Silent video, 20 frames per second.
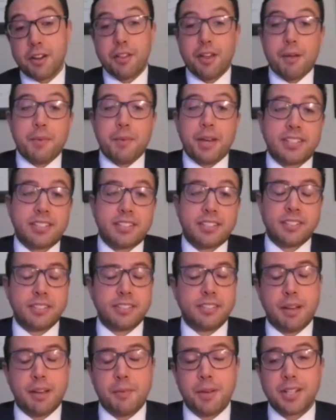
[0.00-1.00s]

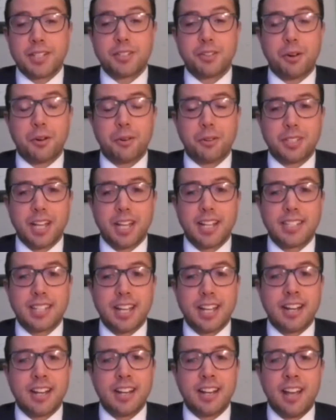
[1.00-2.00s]
that makes total sense.
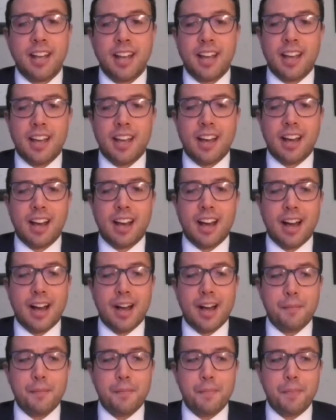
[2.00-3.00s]
And
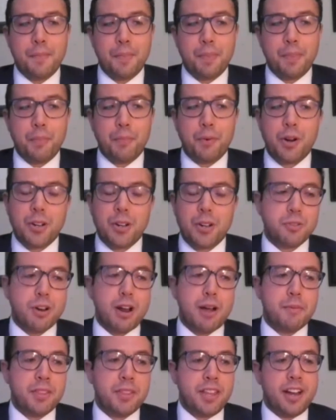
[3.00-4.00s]
what you're
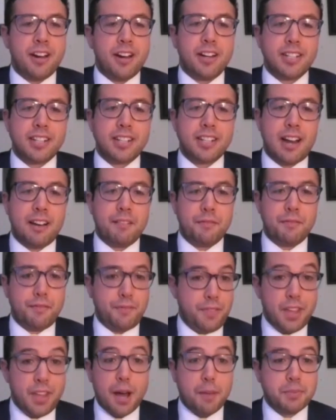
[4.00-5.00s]
describing there is kind of
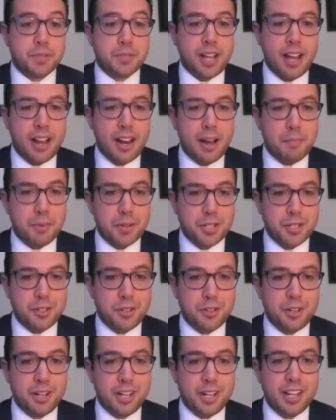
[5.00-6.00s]
the upside
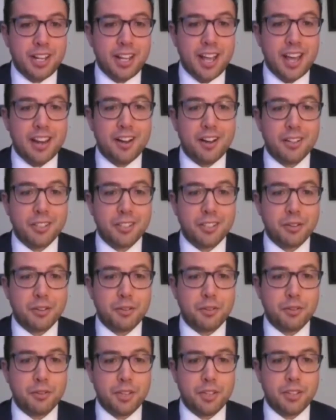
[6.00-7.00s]
opportunity and
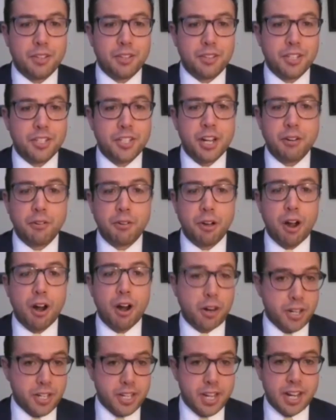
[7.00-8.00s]
also the general
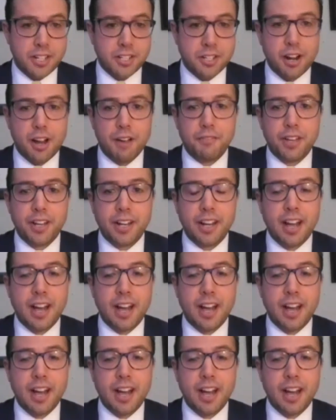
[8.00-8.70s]
architecture of it.